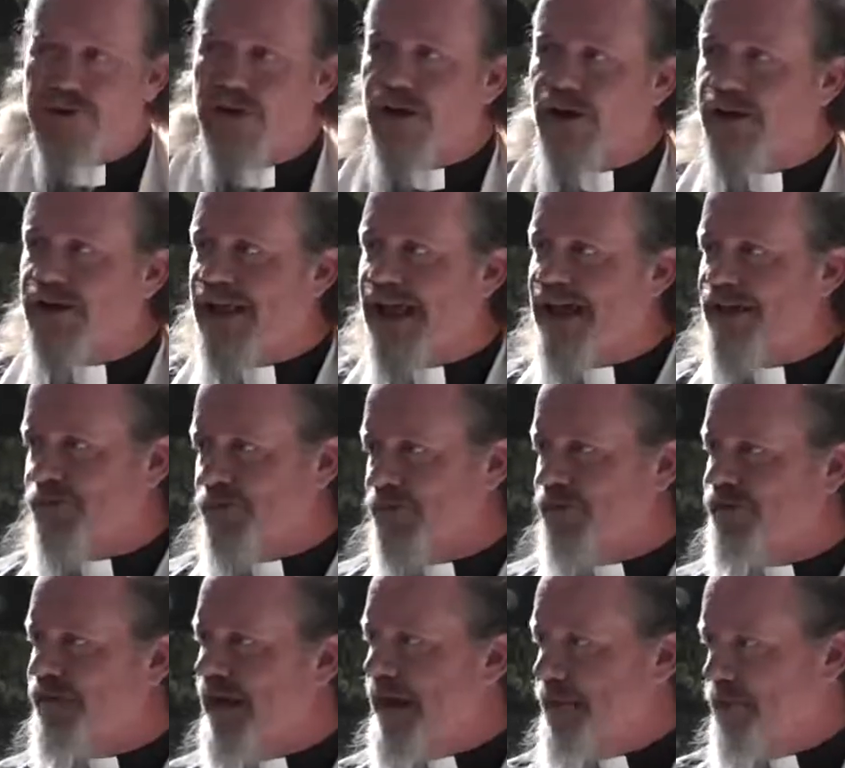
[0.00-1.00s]
took a class
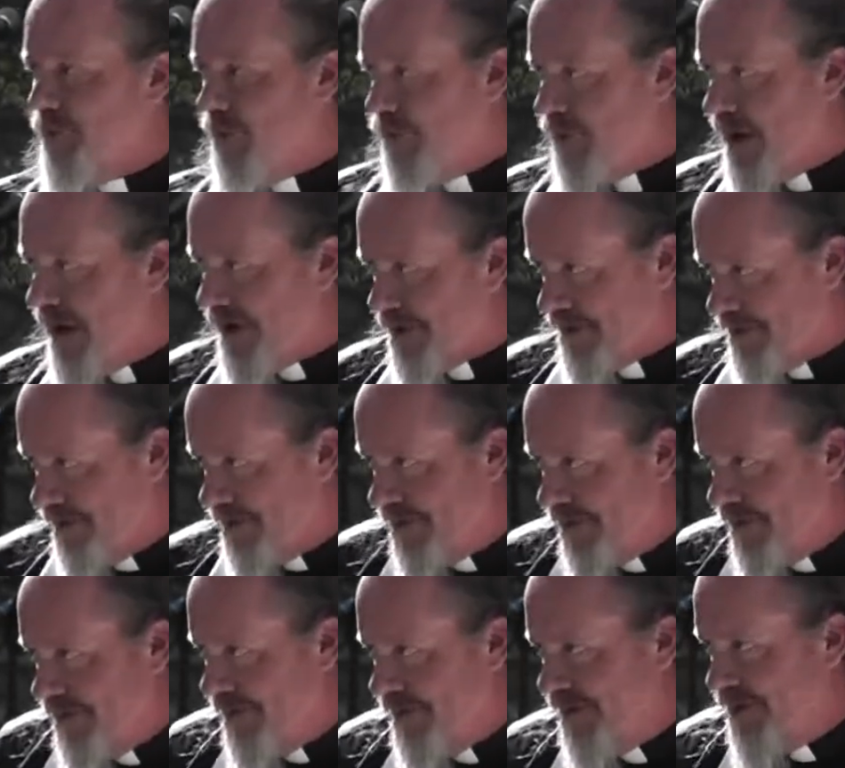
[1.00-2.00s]
with Samuel Proctor,
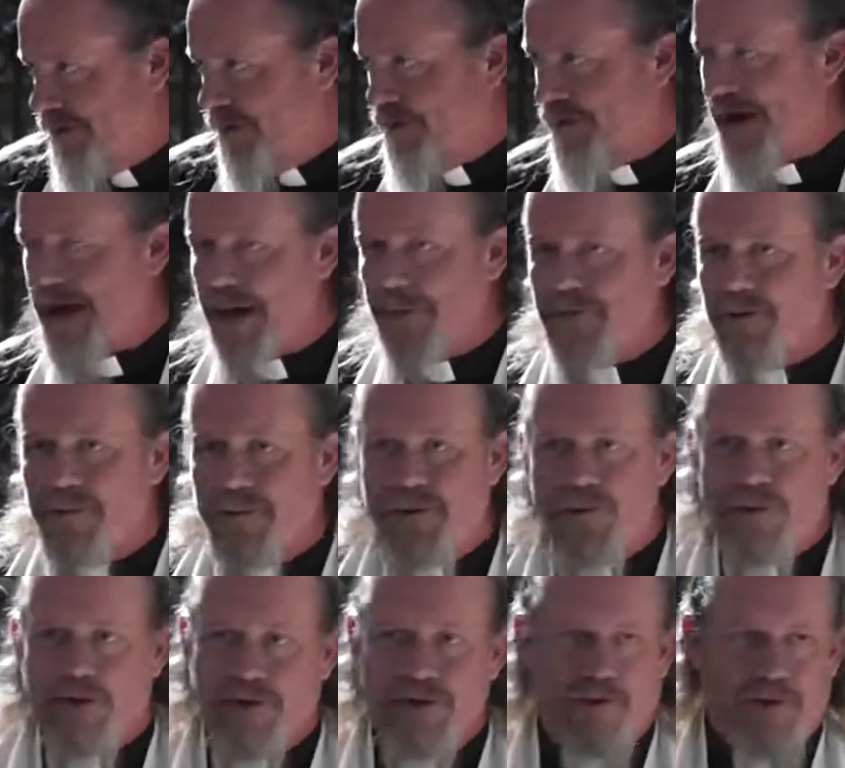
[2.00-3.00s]
who happened to
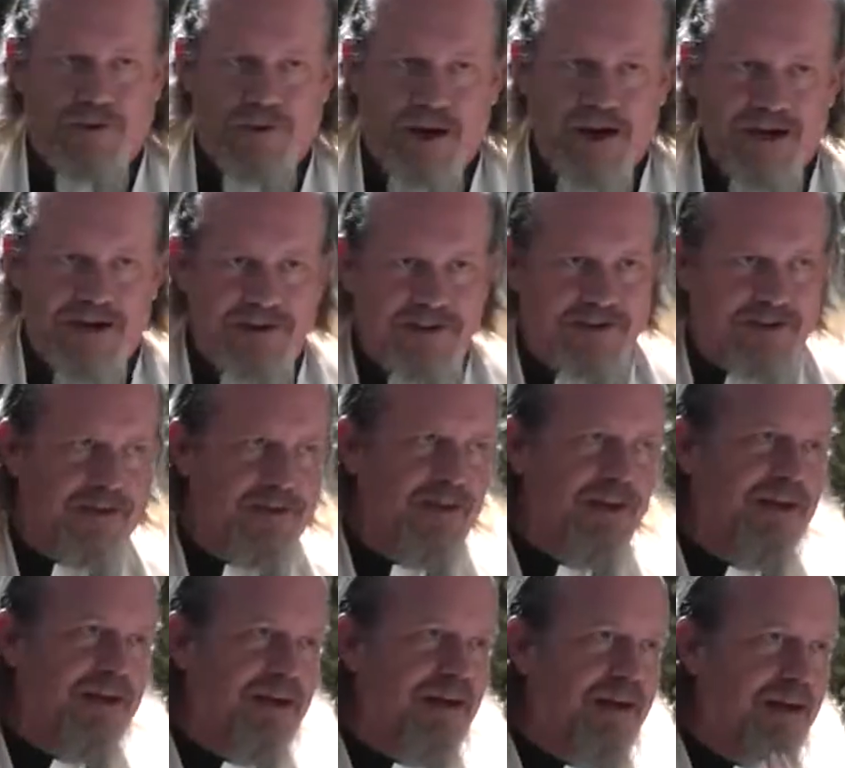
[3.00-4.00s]
be one of the greatest
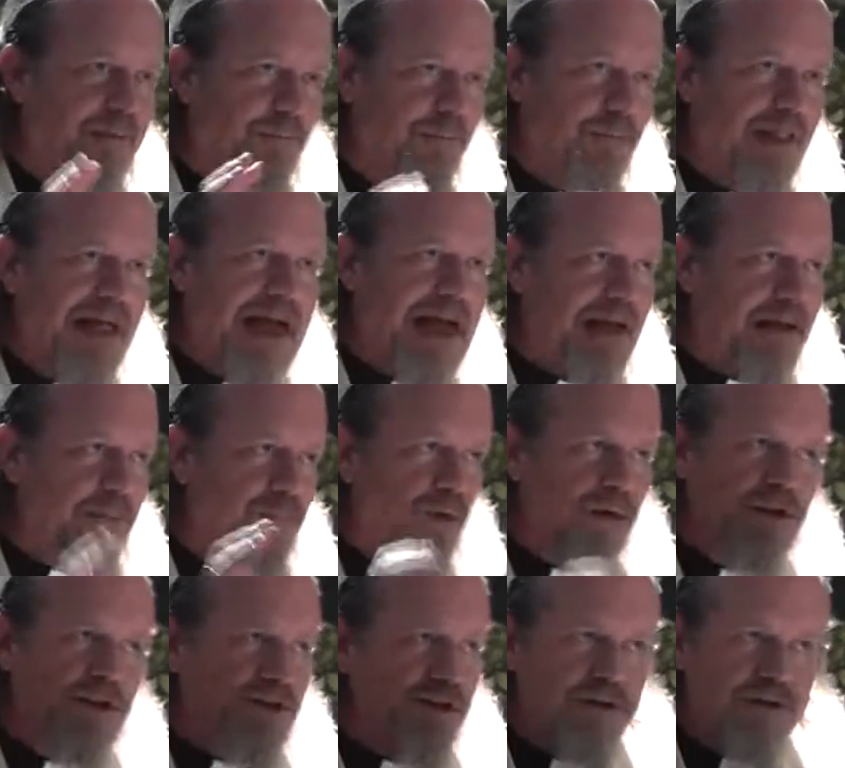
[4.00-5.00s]
black
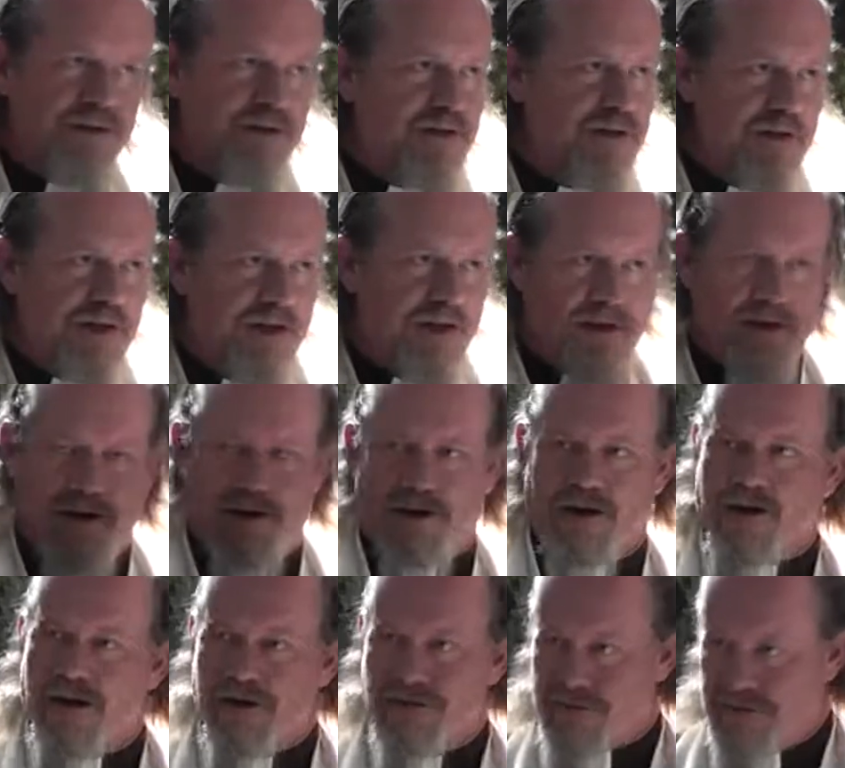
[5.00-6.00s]
preachers in
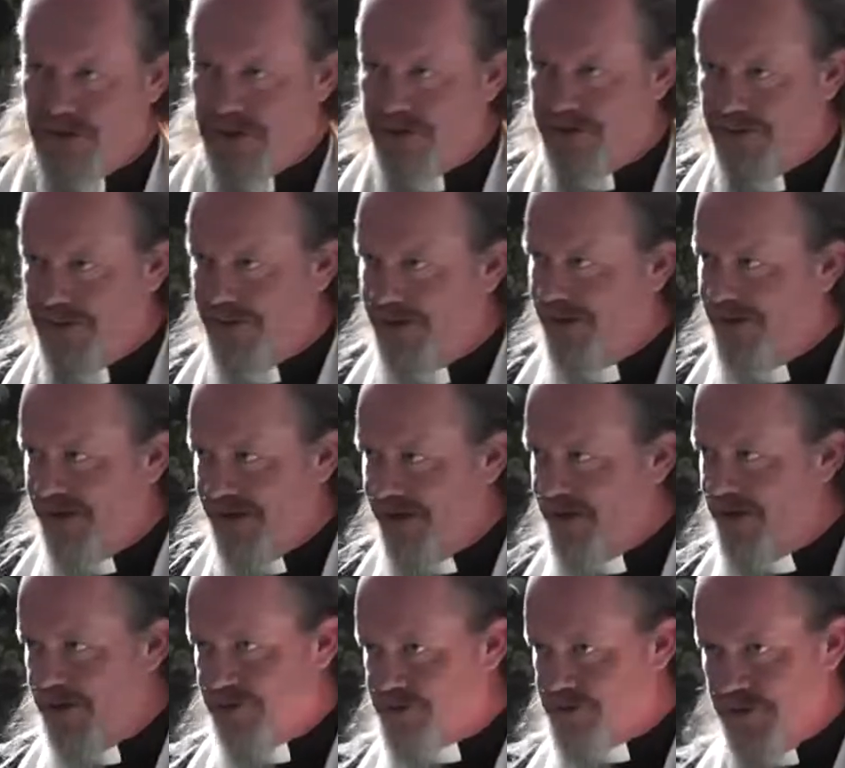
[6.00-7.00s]
our country,
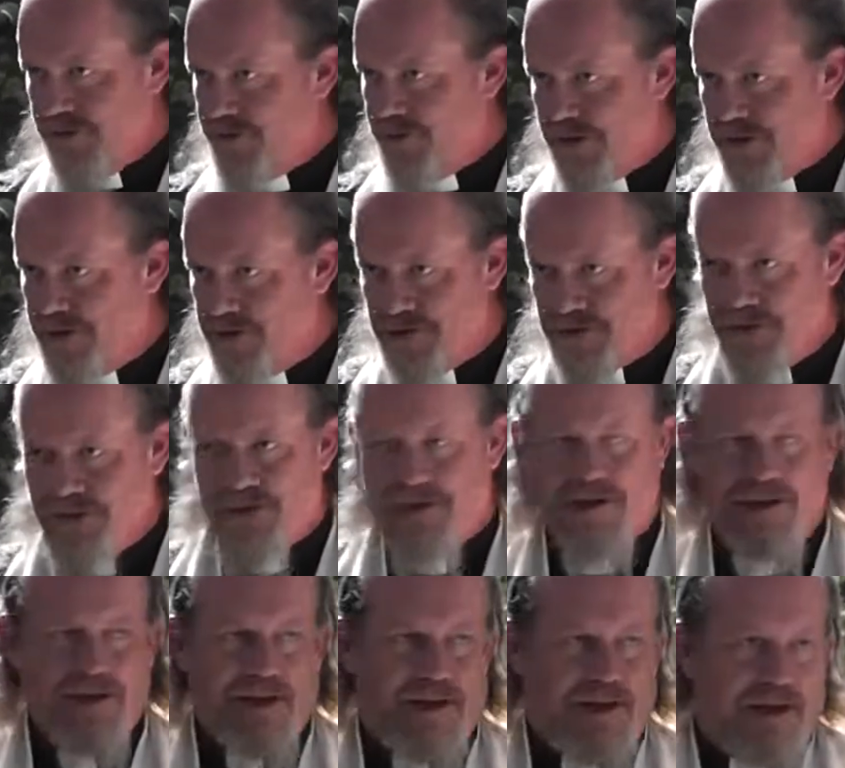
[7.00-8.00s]
in the history of our country.
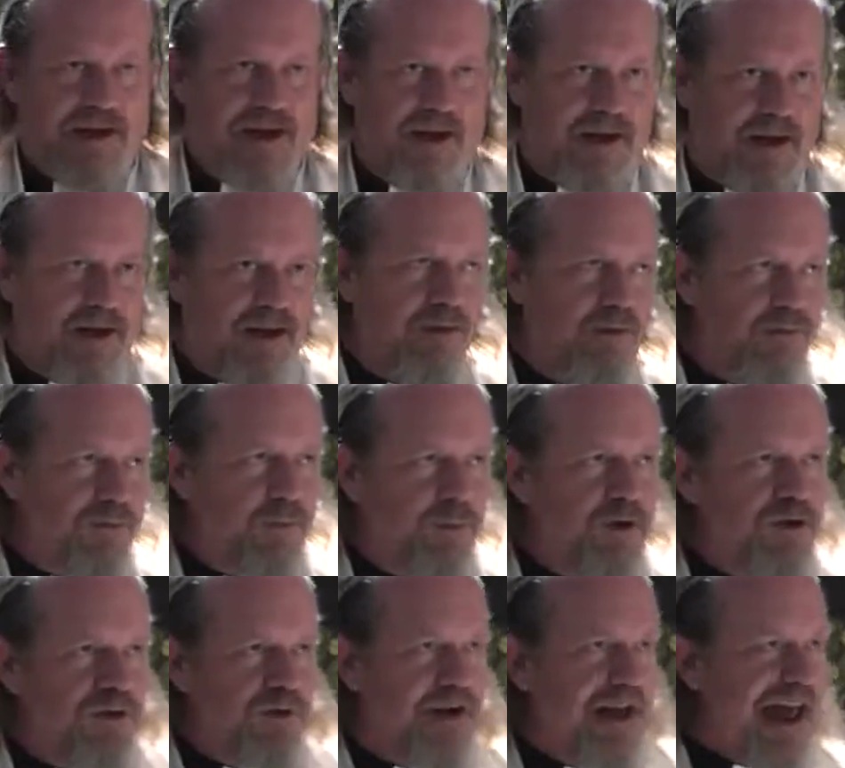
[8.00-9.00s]
Uh, he was a
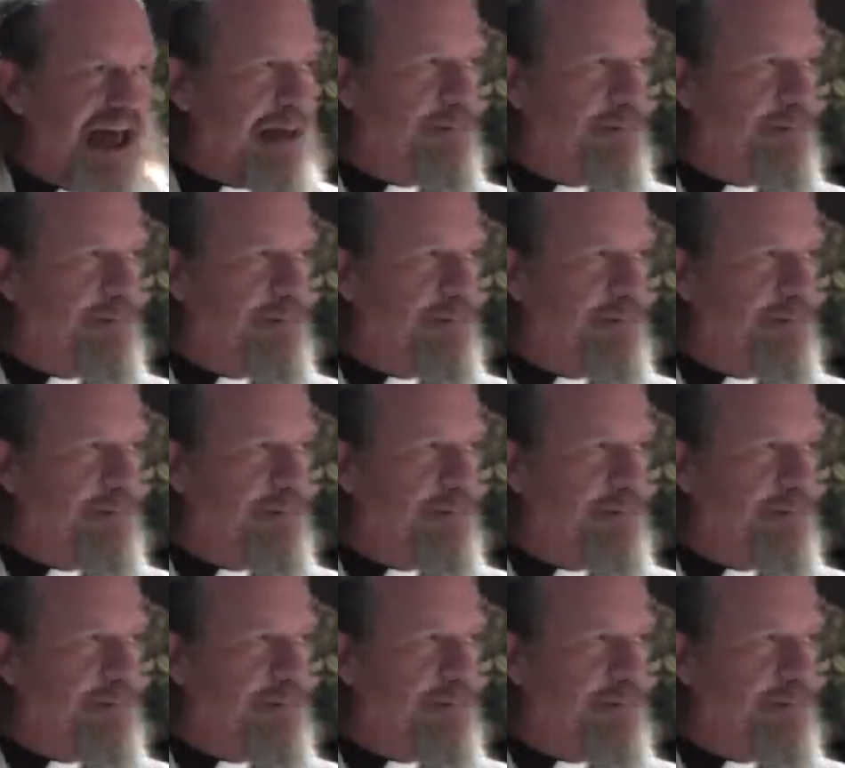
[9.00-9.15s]
preacher at